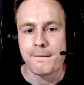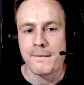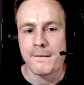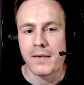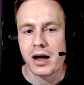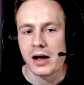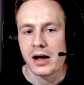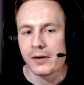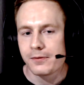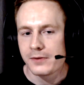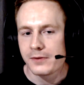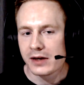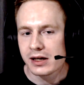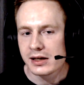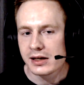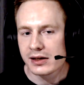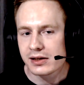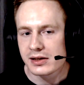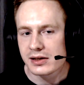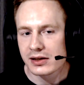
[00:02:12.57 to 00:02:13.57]
I
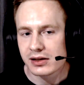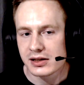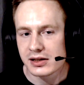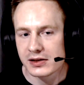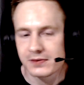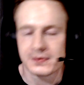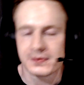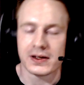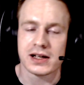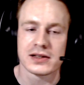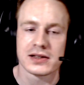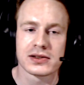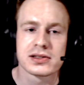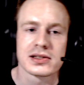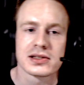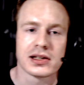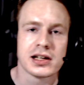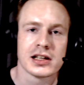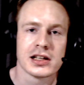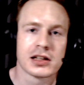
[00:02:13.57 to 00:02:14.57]
think it's fair to
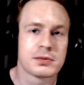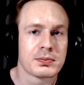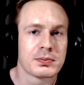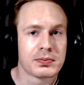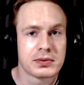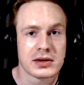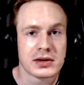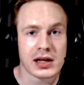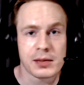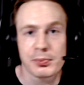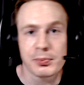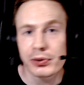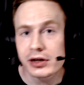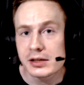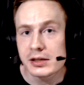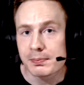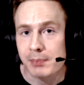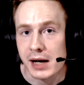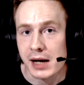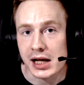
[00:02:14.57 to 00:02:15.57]
say that they're pretty
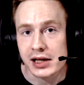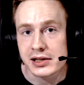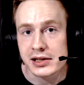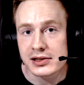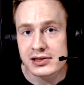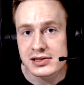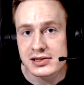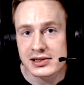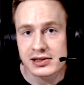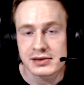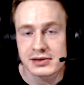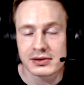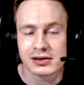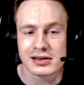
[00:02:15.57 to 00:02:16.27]
balanced.